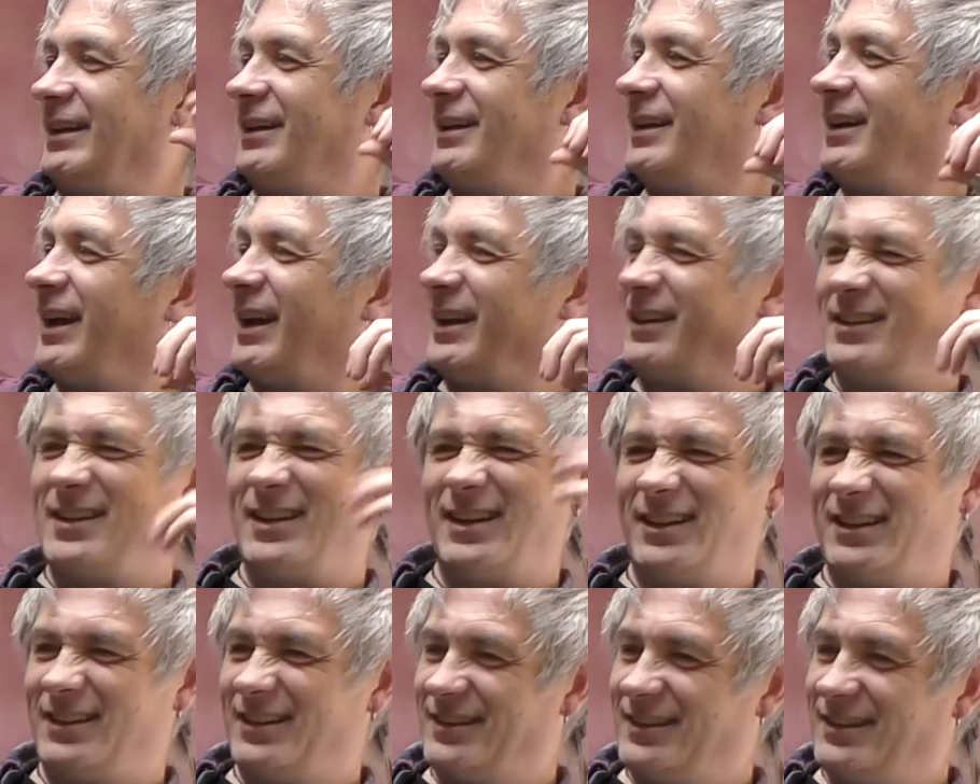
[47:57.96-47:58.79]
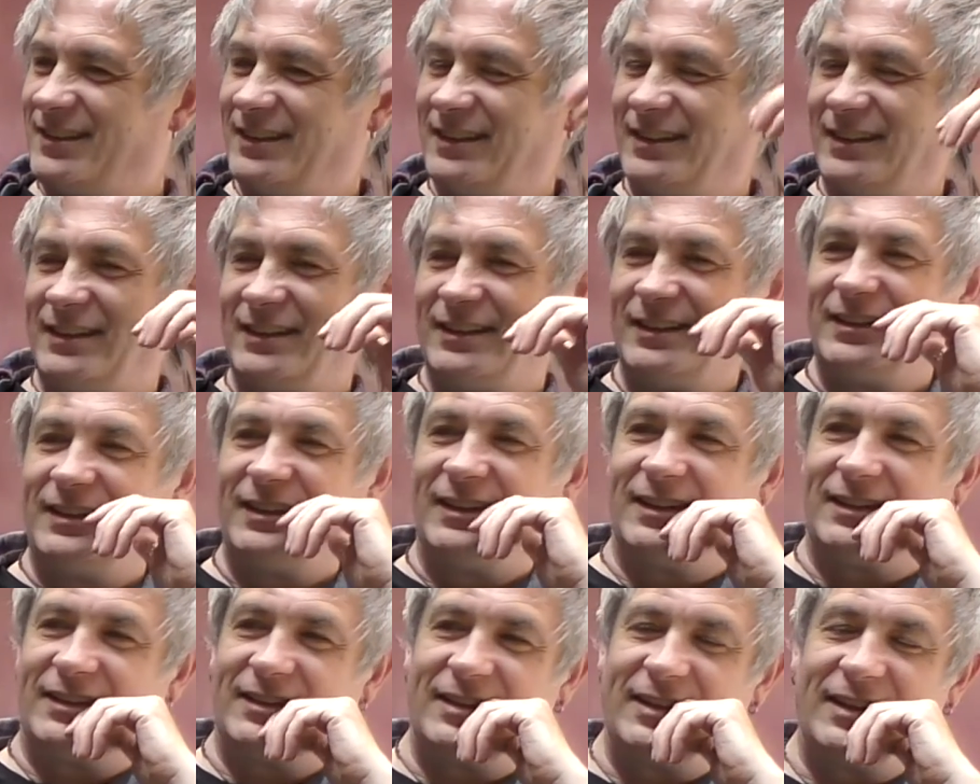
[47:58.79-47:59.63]
and then
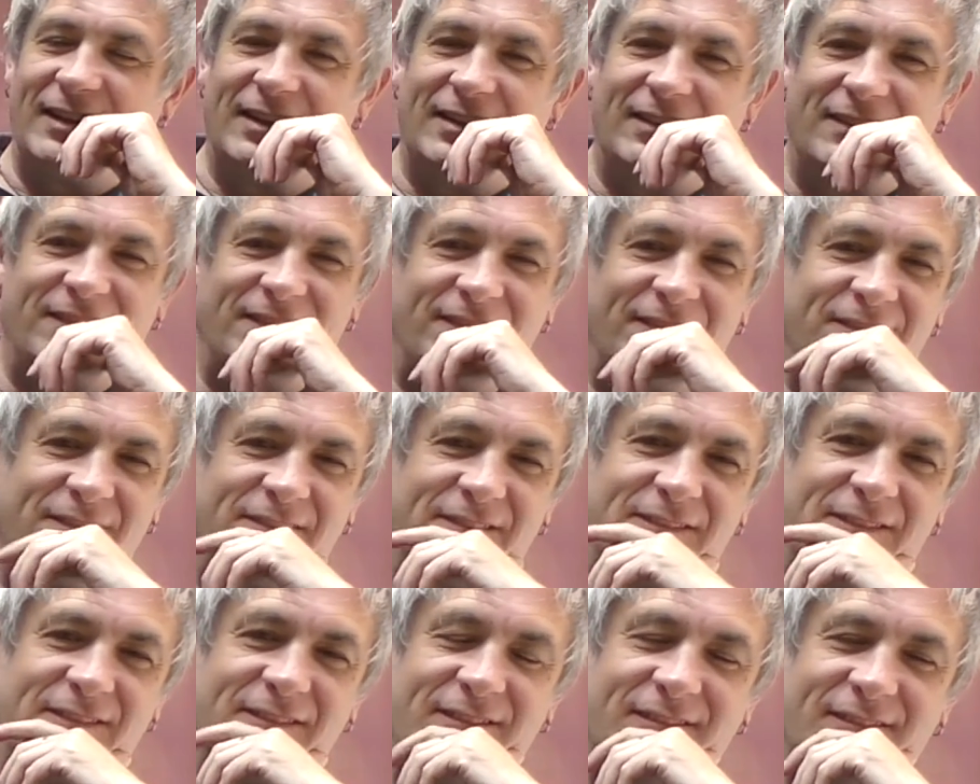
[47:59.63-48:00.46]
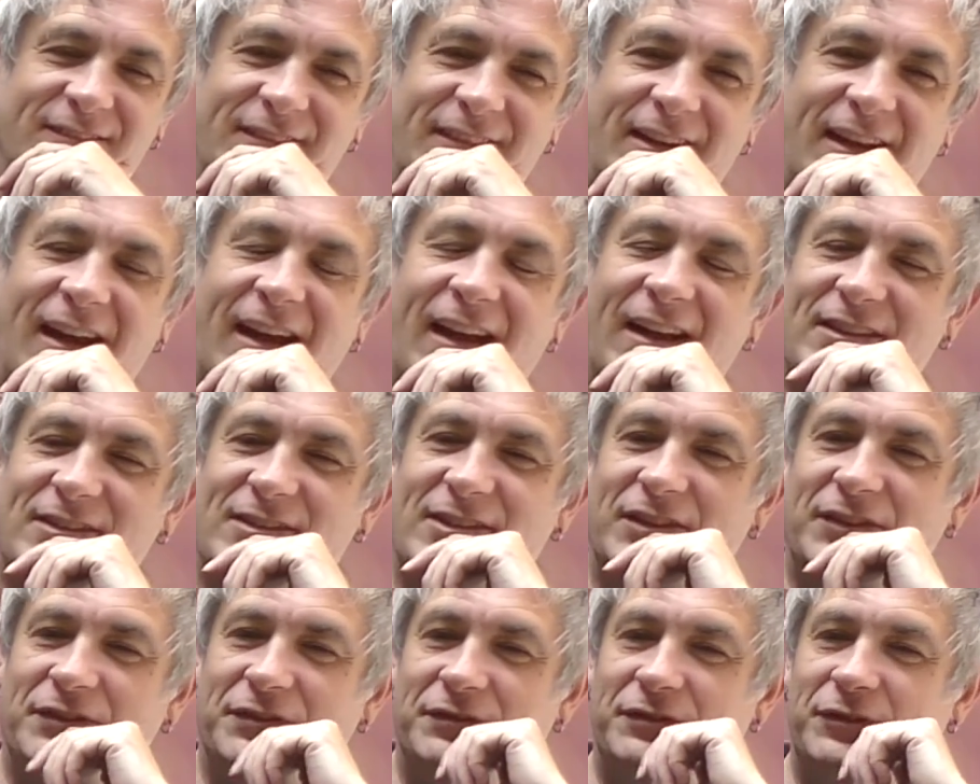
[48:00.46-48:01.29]
it, it yeah,
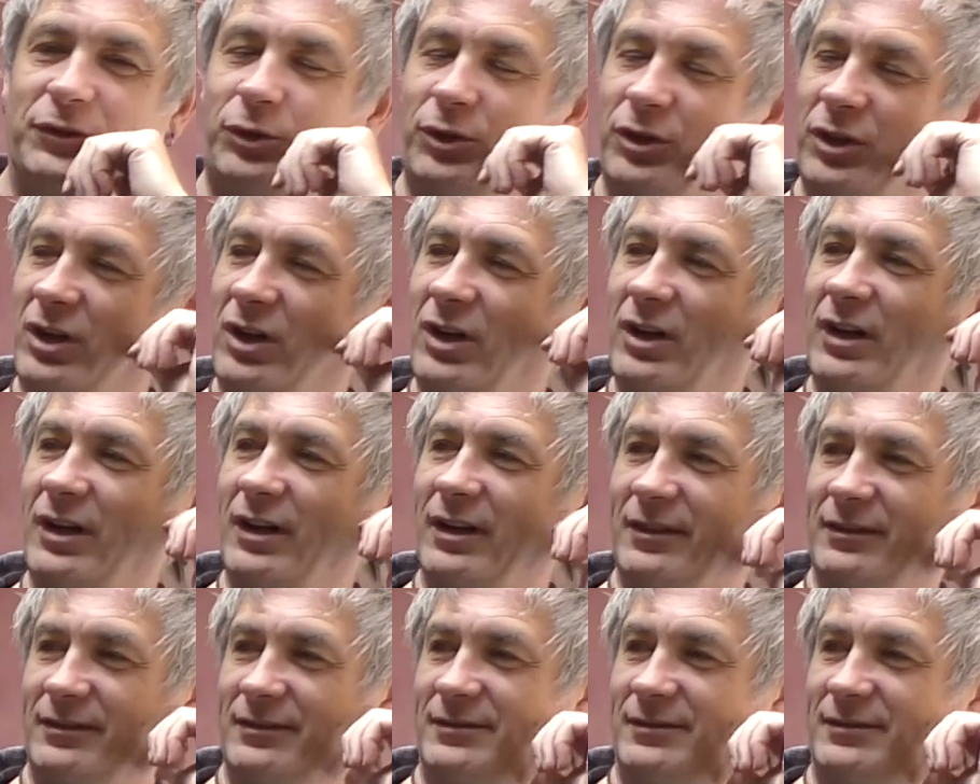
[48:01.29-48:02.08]
just full on